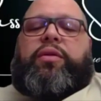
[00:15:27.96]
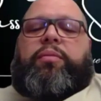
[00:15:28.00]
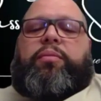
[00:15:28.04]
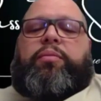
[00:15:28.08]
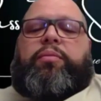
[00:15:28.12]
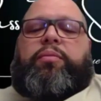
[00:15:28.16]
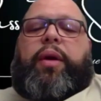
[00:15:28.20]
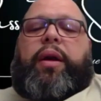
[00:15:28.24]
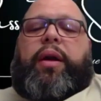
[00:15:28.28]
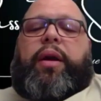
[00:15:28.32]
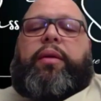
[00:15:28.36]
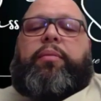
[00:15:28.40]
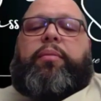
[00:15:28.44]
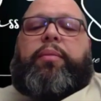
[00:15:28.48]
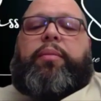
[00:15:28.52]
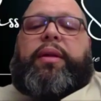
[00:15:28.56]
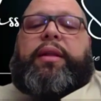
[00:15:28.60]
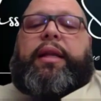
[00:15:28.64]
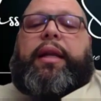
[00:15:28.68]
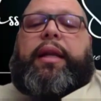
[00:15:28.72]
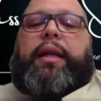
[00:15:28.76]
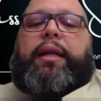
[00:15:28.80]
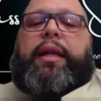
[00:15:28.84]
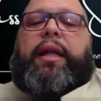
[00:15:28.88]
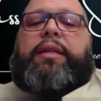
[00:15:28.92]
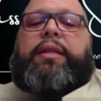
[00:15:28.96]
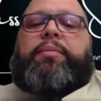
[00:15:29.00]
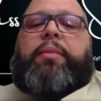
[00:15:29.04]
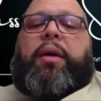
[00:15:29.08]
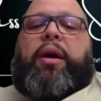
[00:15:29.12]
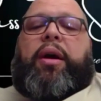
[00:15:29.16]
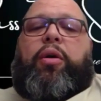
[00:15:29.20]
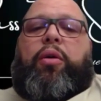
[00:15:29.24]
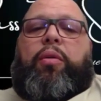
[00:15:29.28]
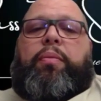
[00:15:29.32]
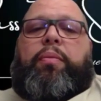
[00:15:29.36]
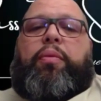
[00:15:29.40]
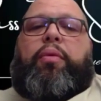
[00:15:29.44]
But then that's my
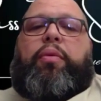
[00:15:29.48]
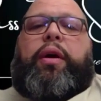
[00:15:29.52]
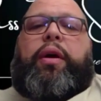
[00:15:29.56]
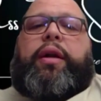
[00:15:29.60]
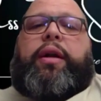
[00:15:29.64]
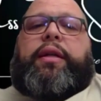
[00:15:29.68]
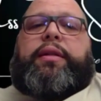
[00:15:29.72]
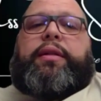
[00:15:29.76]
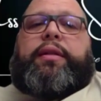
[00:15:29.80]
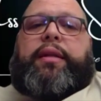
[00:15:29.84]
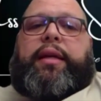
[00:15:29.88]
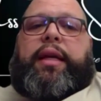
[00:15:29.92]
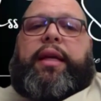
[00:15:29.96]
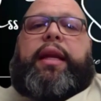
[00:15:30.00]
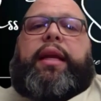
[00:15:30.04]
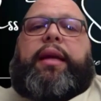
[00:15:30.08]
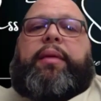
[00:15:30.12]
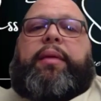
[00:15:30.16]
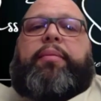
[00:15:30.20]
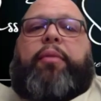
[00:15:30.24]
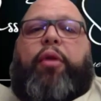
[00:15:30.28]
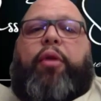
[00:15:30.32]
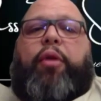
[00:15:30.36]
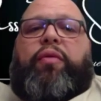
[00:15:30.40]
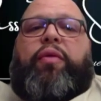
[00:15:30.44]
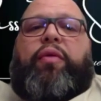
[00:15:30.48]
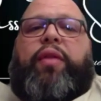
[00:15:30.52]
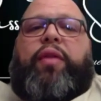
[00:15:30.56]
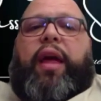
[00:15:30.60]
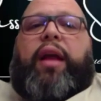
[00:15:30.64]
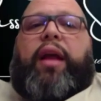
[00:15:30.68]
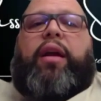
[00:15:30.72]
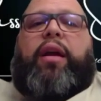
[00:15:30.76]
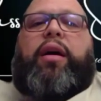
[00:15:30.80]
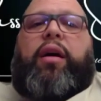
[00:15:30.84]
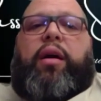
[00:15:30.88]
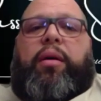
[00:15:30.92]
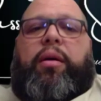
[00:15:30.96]
whole point is getting over that
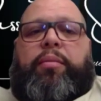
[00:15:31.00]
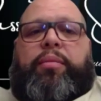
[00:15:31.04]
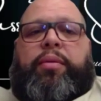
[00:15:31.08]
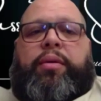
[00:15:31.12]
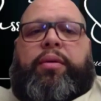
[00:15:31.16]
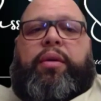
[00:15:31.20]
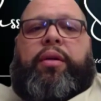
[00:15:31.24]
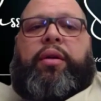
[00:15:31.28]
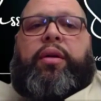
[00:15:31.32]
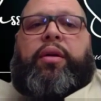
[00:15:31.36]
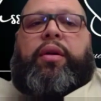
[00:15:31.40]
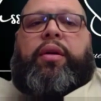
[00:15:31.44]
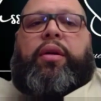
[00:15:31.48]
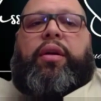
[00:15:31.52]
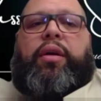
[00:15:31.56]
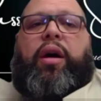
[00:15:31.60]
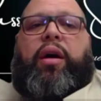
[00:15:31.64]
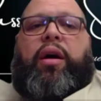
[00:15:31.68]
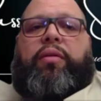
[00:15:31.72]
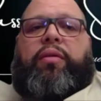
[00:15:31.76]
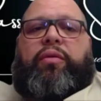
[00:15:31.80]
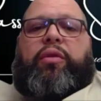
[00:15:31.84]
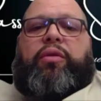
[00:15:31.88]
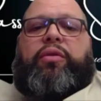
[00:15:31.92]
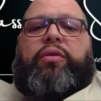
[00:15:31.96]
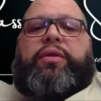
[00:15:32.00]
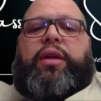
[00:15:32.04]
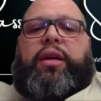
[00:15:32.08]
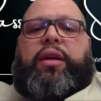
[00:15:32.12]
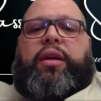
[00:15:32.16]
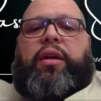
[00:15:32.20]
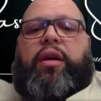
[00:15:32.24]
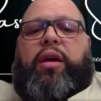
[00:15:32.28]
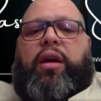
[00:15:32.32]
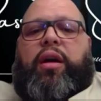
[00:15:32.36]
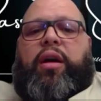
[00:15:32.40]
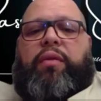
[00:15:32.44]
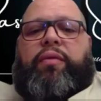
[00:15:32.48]
hump of losing in
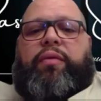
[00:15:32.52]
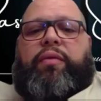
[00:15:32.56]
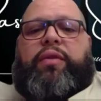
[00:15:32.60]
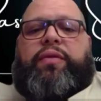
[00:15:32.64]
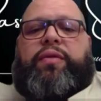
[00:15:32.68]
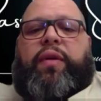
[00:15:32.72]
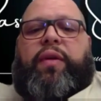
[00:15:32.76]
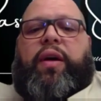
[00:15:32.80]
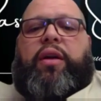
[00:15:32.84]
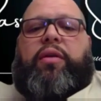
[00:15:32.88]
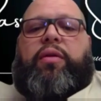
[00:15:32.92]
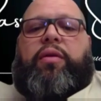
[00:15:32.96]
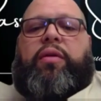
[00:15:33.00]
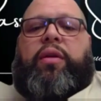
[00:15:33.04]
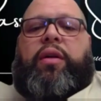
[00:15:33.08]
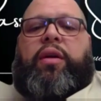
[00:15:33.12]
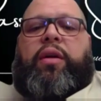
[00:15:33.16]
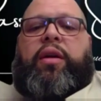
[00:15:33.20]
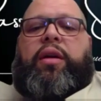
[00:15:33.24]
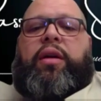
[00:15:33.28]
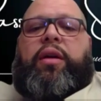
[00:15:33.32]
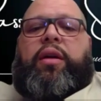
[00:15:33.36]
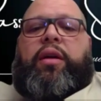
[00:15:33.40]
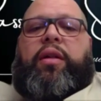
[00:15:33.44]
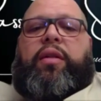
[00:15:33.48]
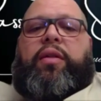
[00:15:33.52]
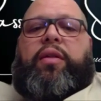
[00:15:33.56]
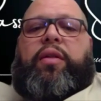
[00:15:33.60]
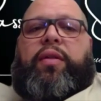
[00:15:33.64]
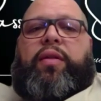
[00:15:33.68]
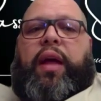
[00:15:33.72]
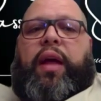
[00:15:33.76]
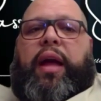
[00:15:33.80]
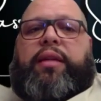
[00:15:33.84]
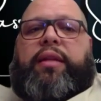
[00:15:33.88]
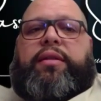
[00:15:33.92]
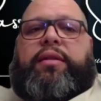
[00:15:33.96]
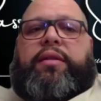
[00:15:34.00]
the conference final.
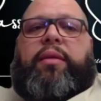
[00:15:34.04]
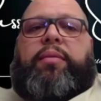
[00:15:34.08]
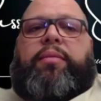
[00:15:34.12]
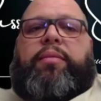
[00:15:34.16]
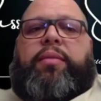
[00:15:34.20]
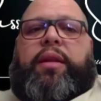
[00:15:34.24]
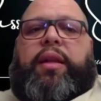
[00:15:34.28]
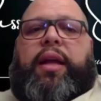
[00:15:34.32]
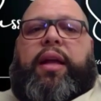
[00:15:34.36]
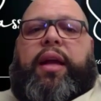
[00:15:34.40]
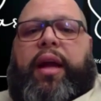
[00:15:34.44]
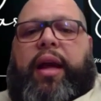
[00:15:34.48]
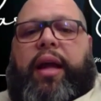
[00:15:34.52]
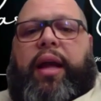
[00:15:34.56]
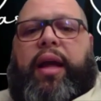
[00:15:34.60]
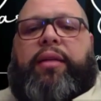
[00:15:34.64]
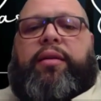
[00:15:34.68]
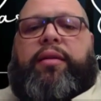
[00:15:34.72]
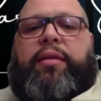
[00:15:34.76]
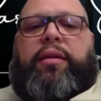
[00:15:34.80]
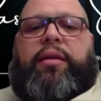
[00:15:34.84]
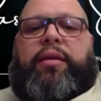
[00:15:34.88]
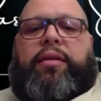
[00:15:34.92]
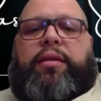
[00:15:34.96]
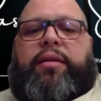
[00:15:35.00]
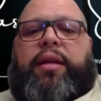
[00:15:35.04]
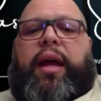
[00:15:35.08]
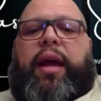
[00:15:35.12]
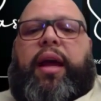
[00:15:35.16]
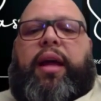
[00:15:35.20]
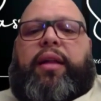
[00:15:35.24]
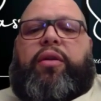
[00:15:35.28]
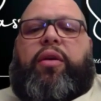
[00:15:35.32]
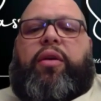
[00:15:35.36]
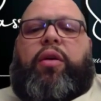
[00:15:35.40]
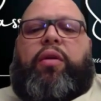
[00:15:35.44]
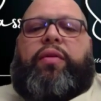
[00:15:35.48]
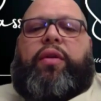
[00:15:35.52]
That's something they had
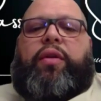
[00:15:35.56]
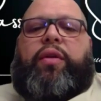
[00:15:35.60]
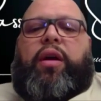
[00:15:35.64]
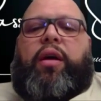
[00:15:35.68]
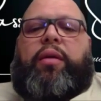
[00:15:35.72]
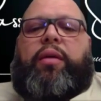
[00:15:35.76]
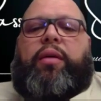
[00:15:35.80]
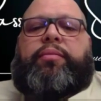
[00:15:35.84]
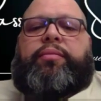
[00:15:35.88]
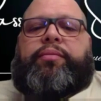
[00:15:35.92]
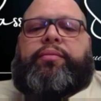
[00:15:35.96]
to overcome.